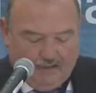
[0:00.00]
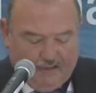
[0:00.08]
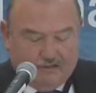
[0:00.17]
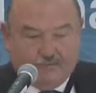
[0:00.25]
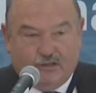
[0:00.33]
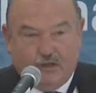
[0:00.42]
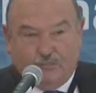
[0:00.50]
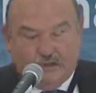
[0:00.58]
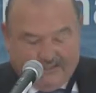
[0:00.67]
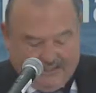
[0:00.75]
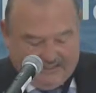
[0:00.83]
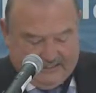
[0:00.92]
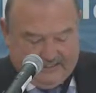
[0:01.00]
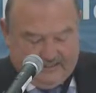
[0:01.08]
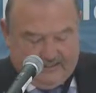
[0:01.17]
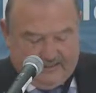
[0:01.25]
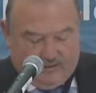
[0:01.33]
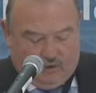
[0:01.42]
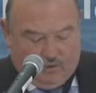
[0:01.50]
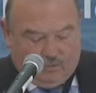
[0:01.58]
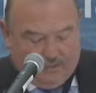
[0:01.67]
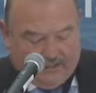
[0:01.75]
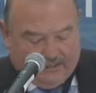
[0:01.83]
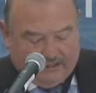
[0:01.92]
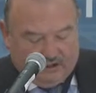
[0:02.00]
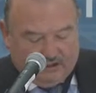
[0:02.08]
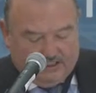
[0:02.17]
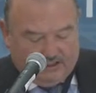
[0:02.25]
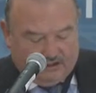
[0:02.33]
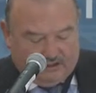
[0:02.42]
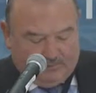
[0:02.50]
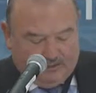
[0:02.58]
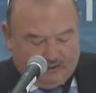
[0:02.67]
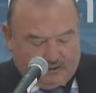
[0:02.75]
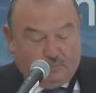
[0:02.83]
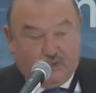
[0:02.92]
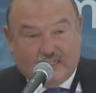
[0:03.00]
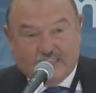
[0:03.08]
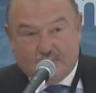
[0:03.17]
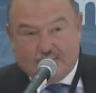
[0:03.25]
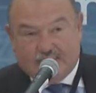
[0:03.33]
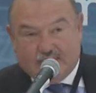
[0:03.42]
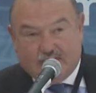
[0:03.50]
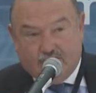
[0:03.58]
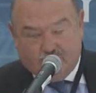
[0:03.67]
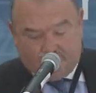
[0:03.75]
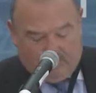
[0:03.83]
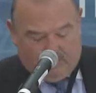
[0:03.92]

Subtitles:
by public administrations with the main objective of